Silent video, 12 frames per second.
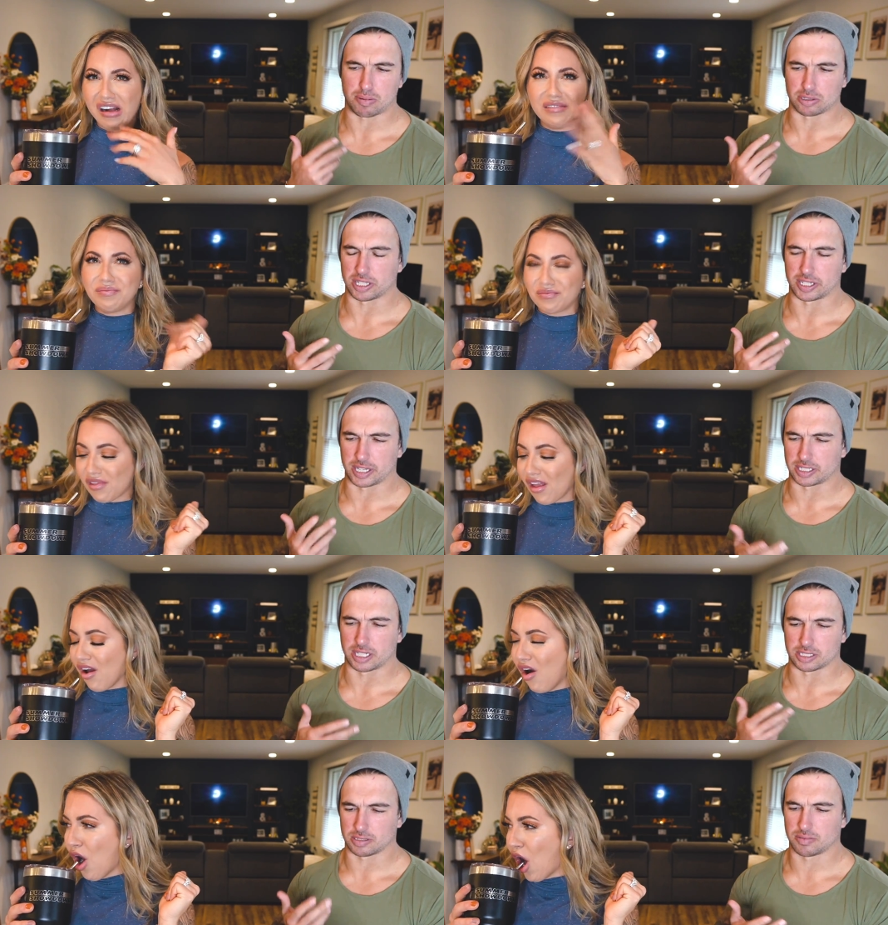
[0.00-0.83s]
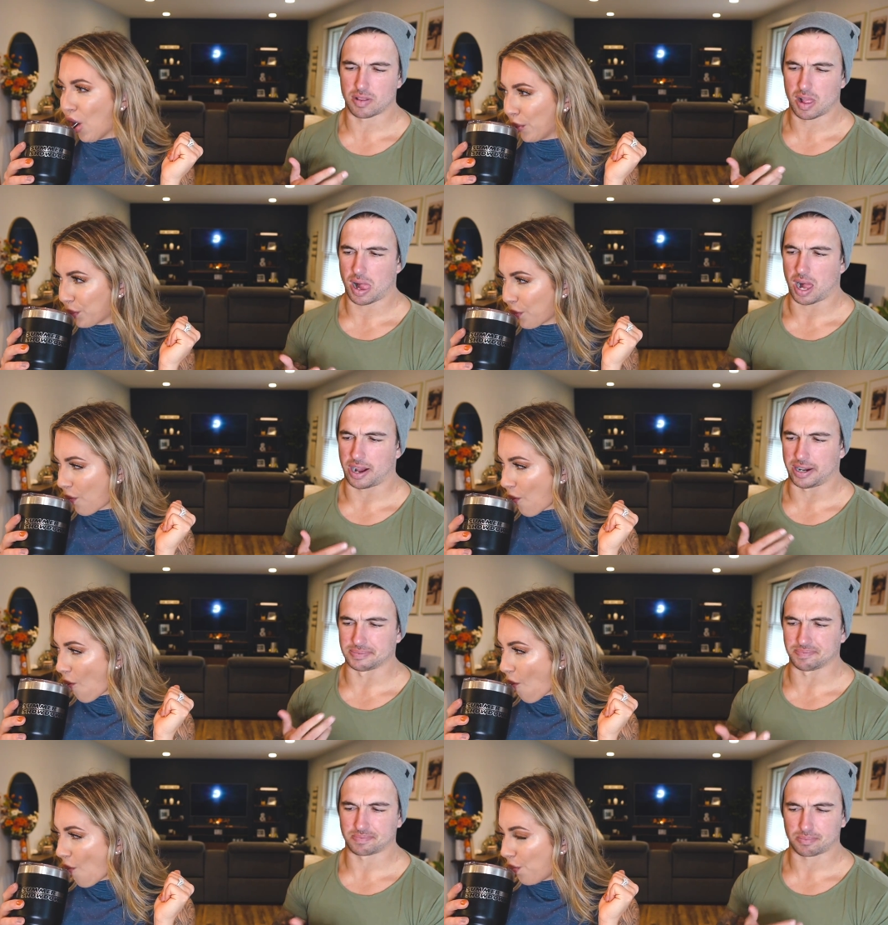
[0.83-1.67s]
Speaker 1: birthday cake taste. Oh.
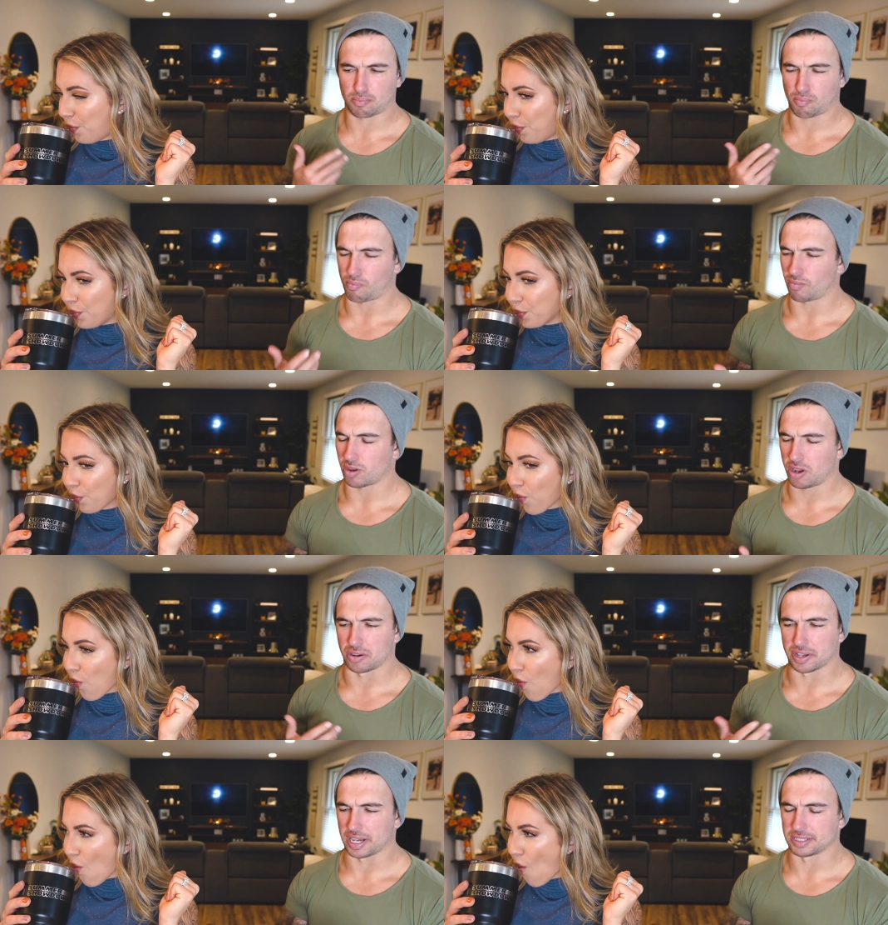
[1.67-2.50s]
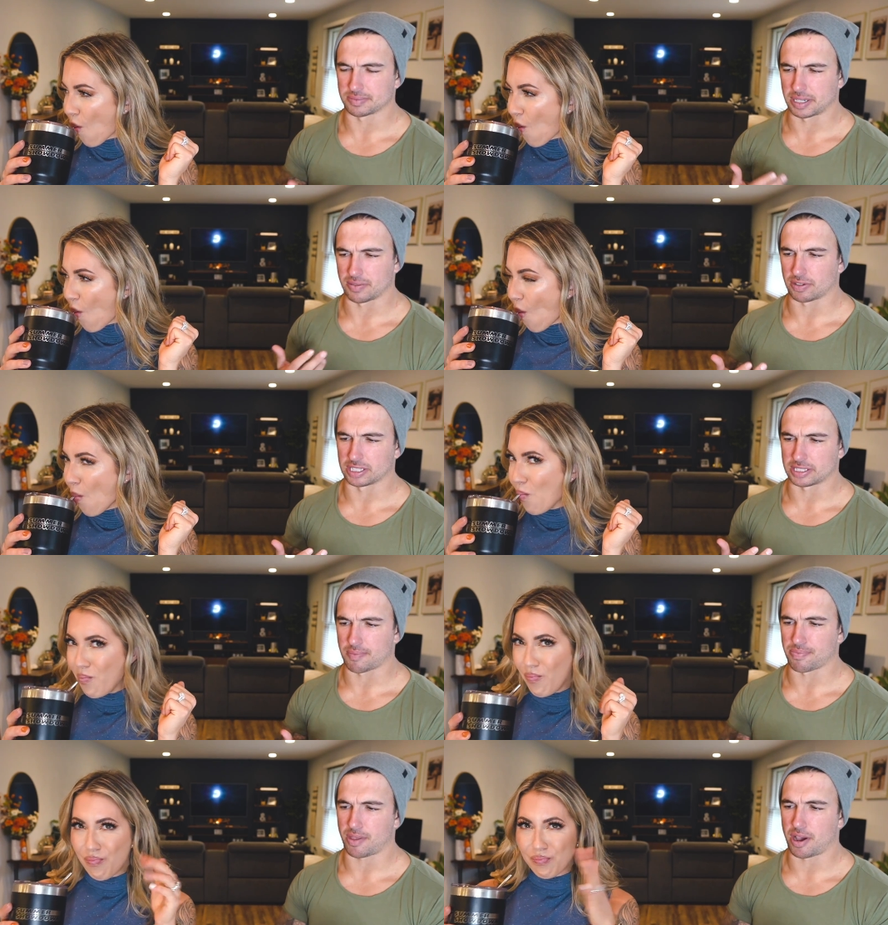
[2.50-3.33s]
Um, oh yeah, I, I never
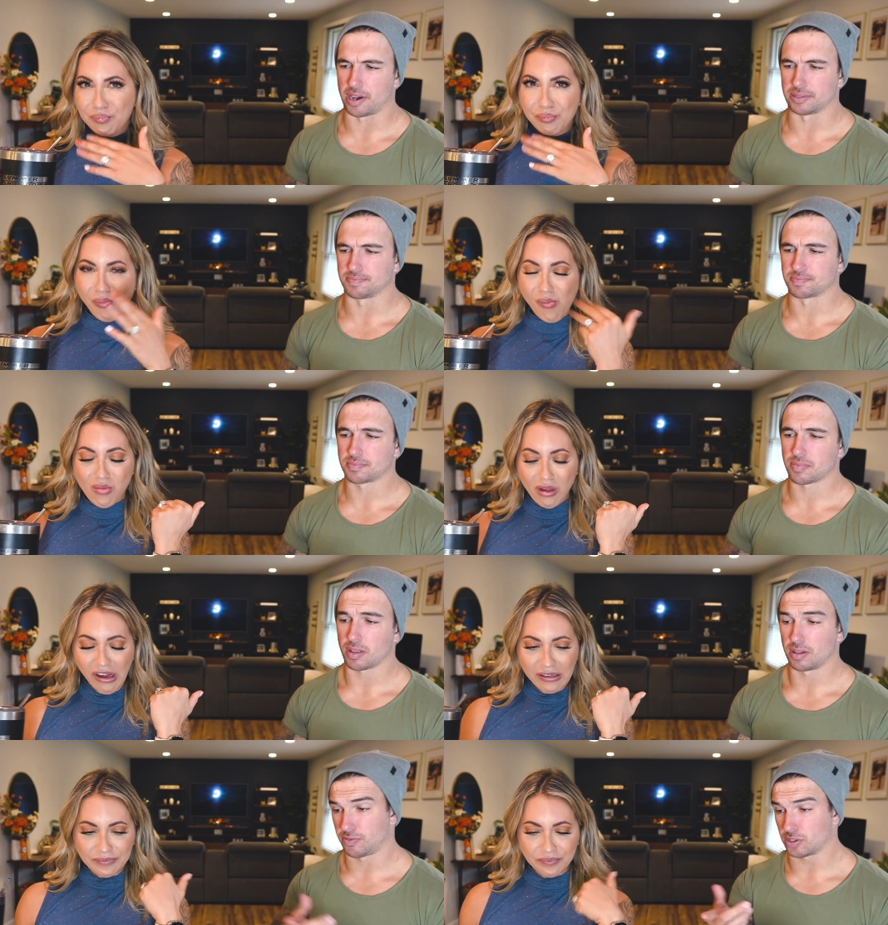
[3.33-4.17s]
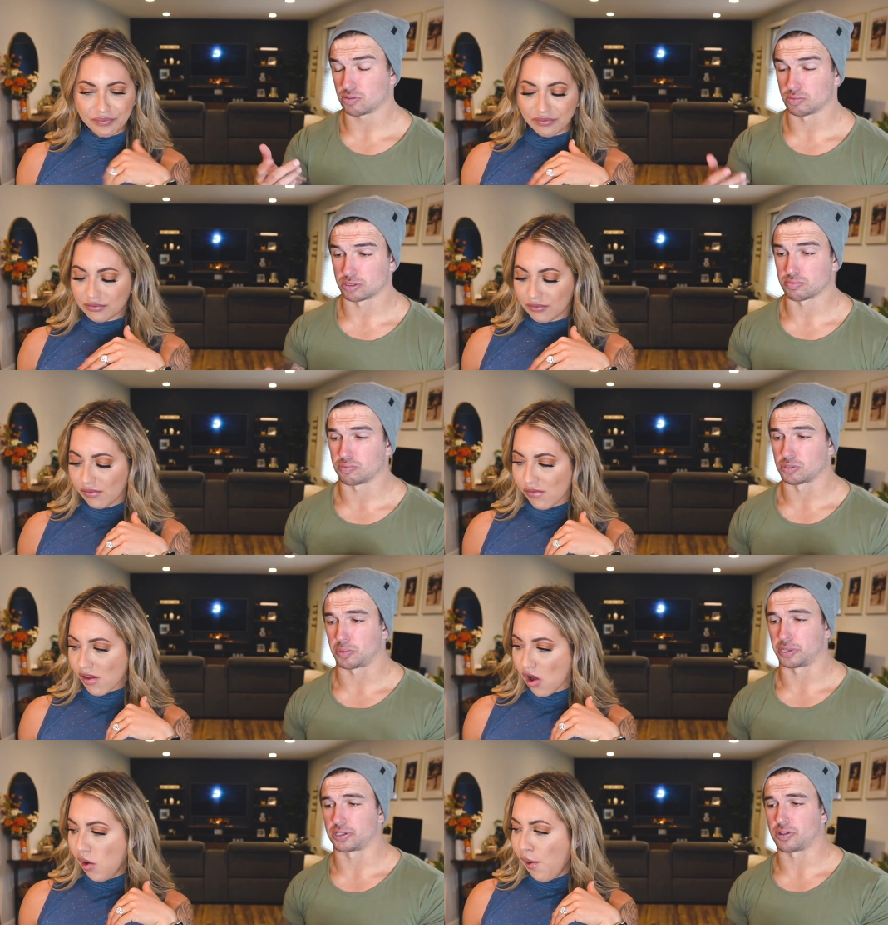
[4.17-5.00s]
liked that. Um, first one was,
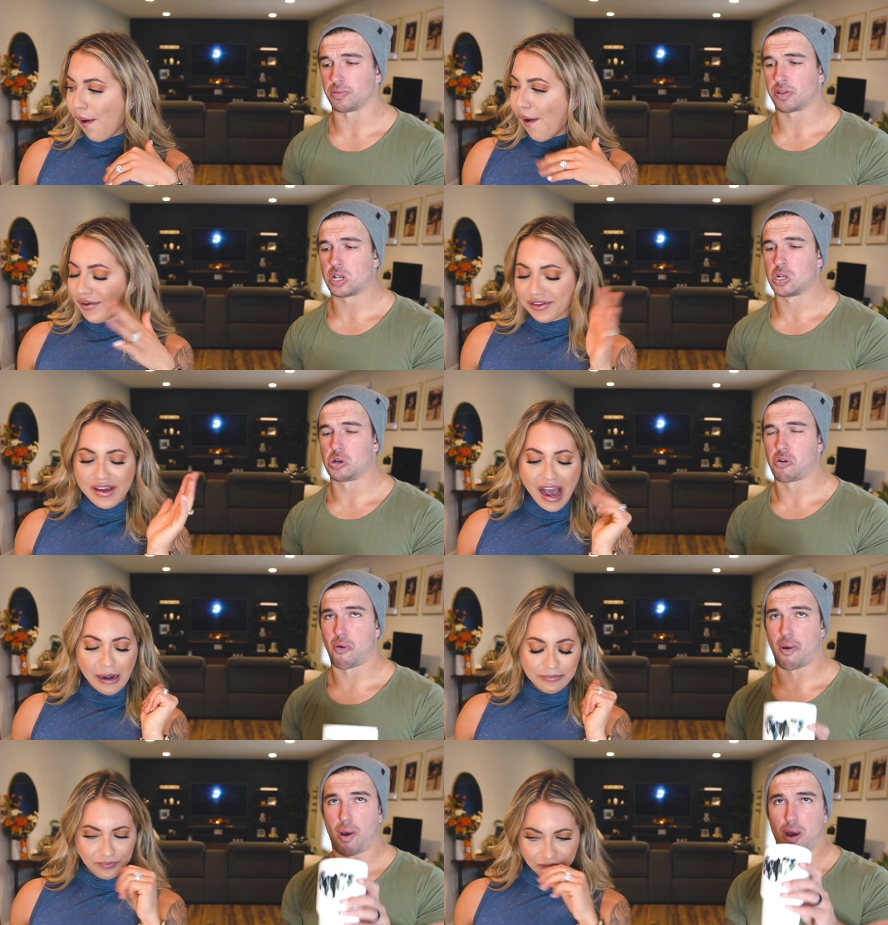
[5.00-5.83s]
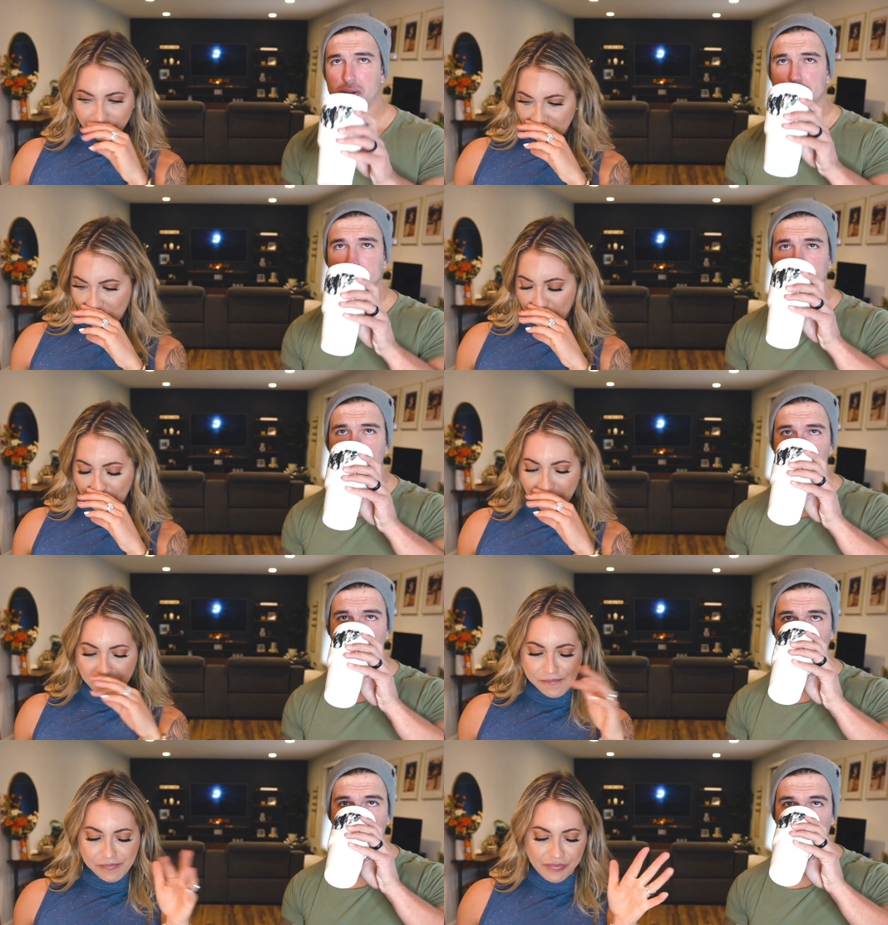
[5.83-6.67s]
was pretty good though.
Speaker 2: Yeah.
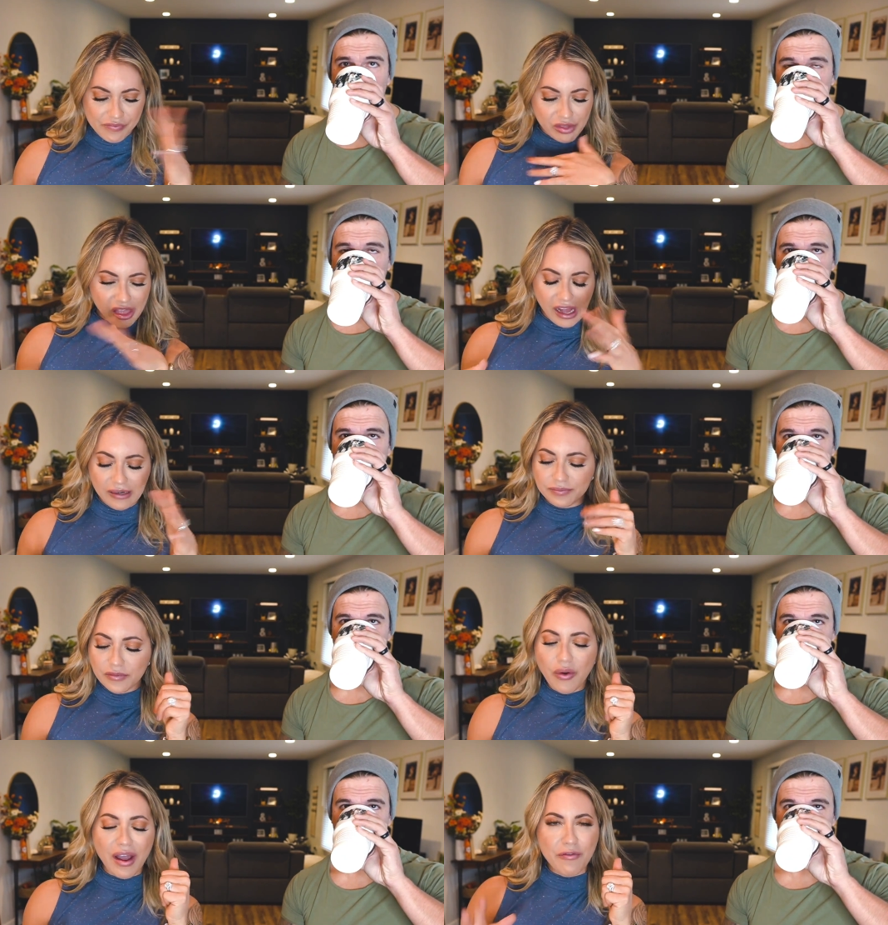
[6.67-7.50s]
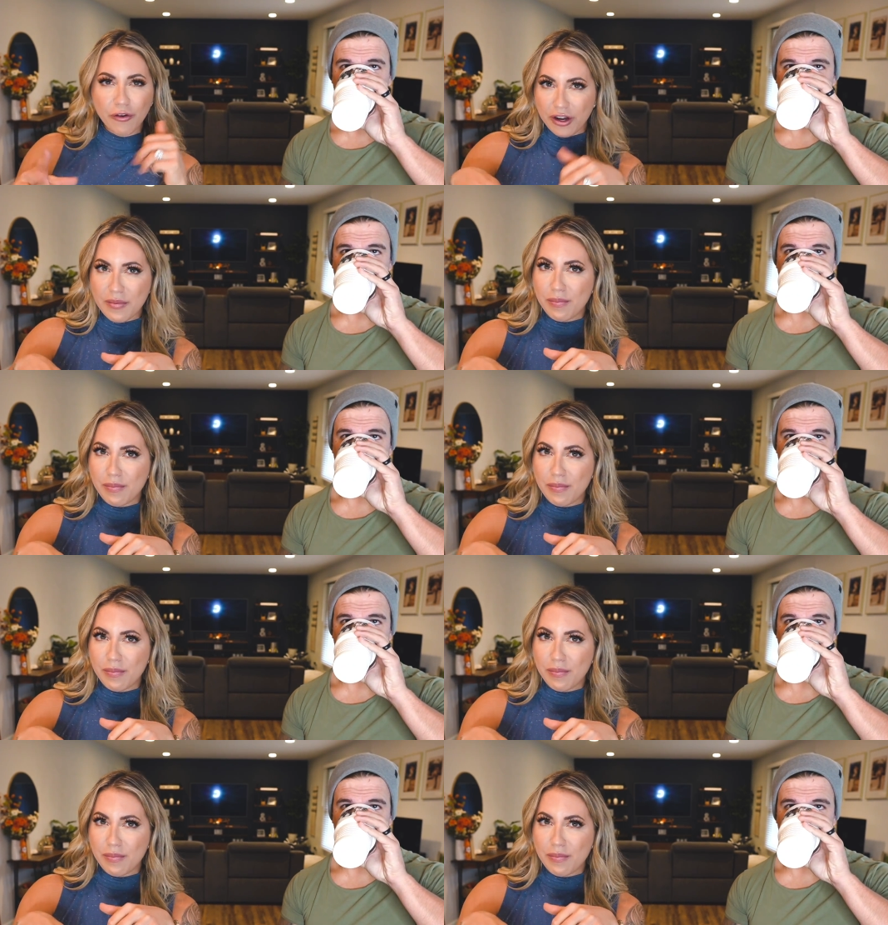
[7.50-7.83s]
Okay, fruity